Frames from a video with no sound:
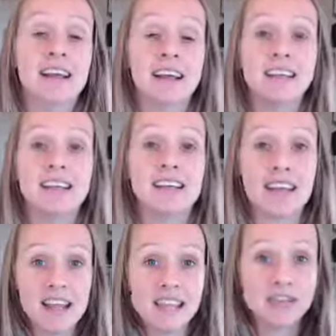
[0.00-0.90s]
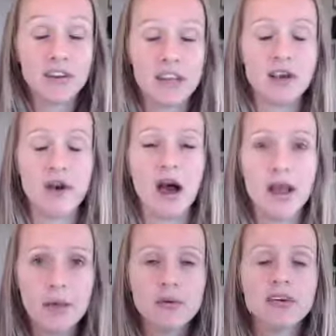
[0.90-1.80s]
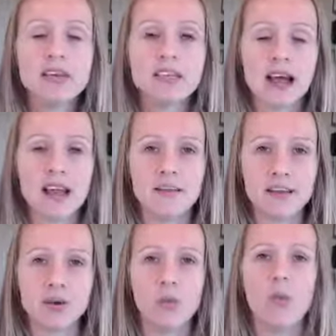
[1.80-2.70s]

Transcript: In today's video, I'm going to dive into